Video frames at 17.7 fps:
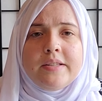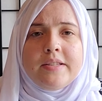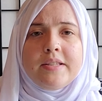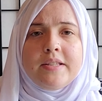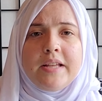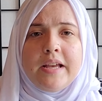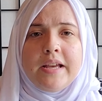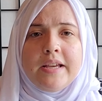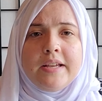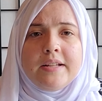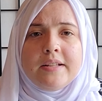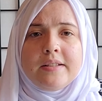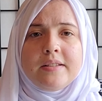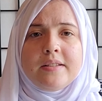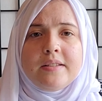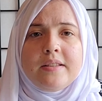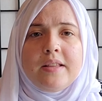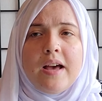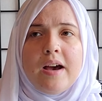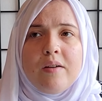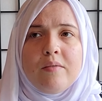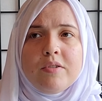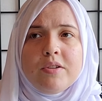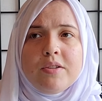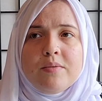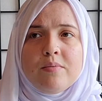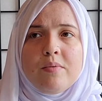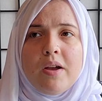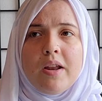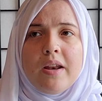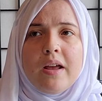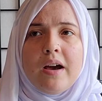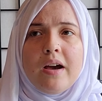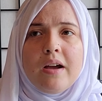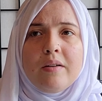States, that was when
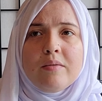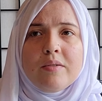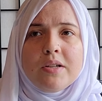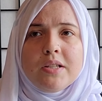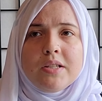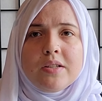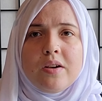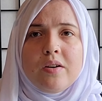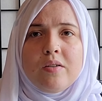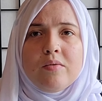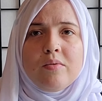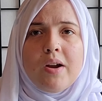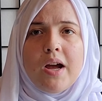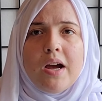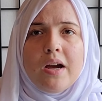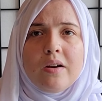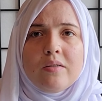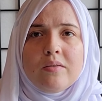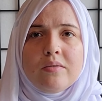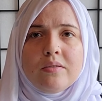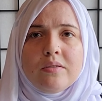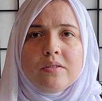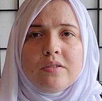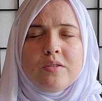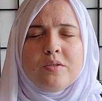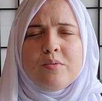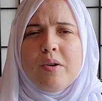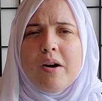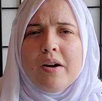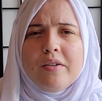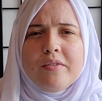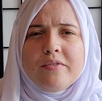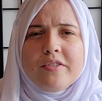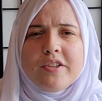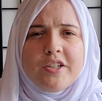I was around
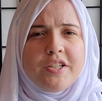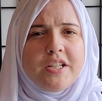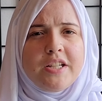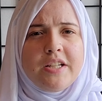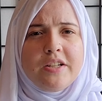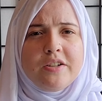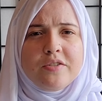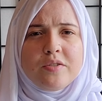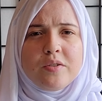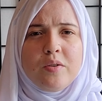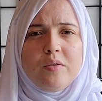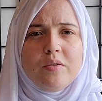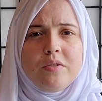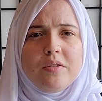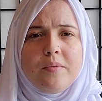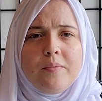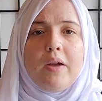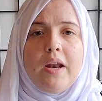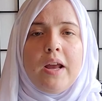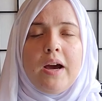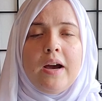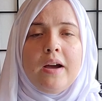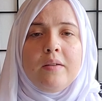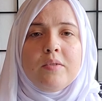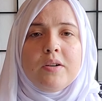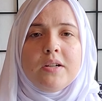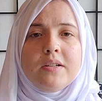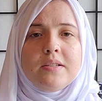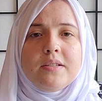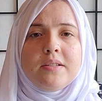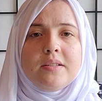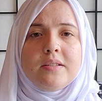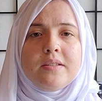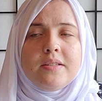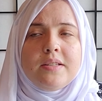12, 13 years old. When I was
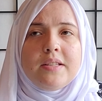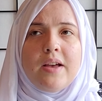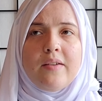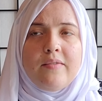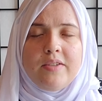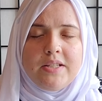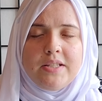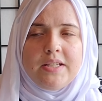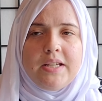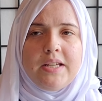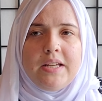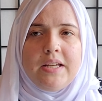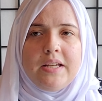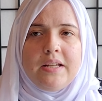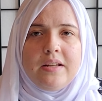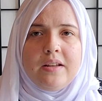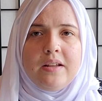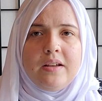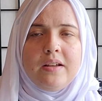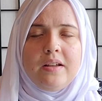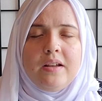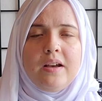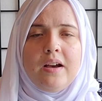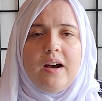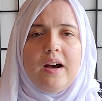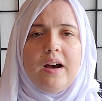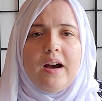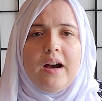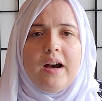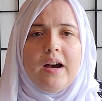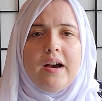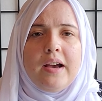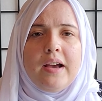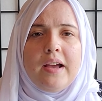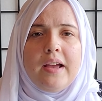17,
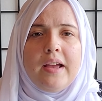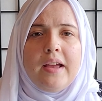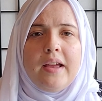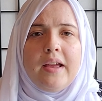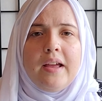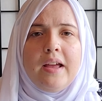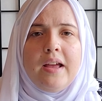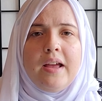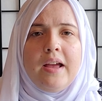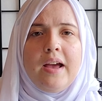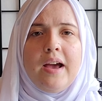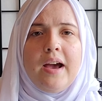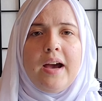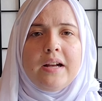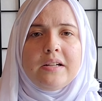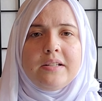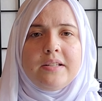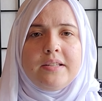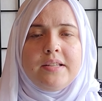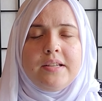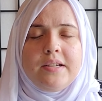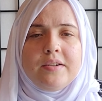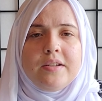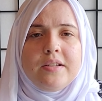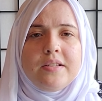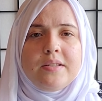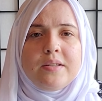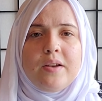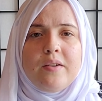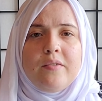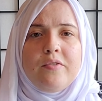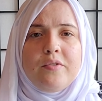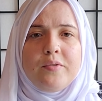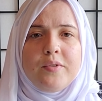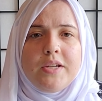I had a series of
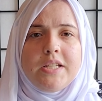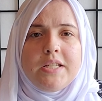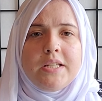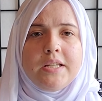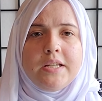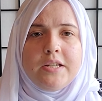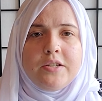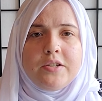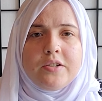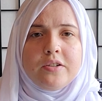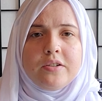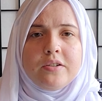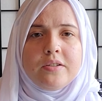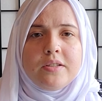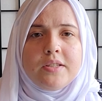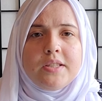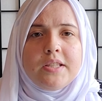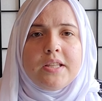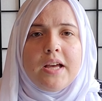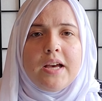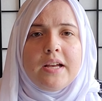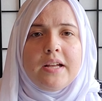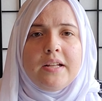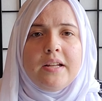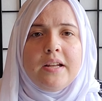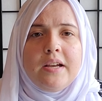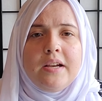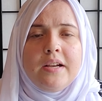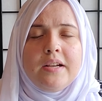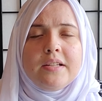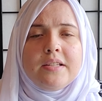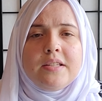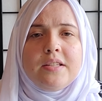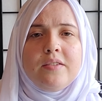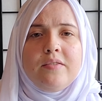three seizures that
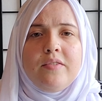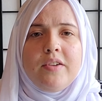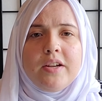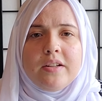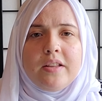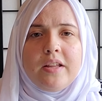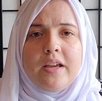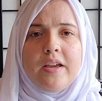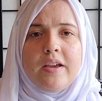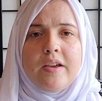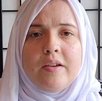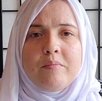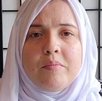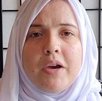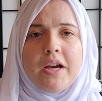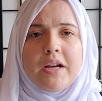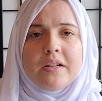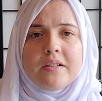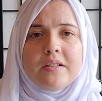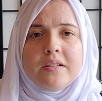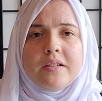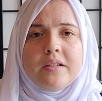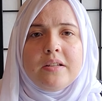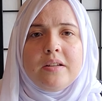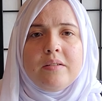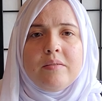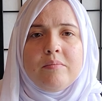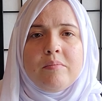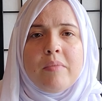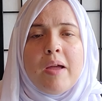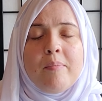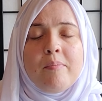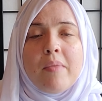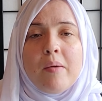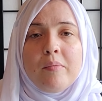severely impacted
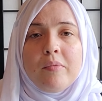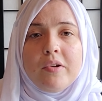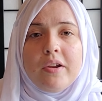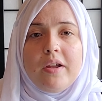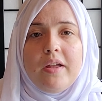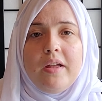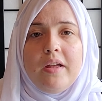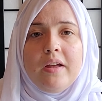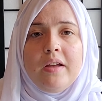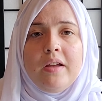my memory.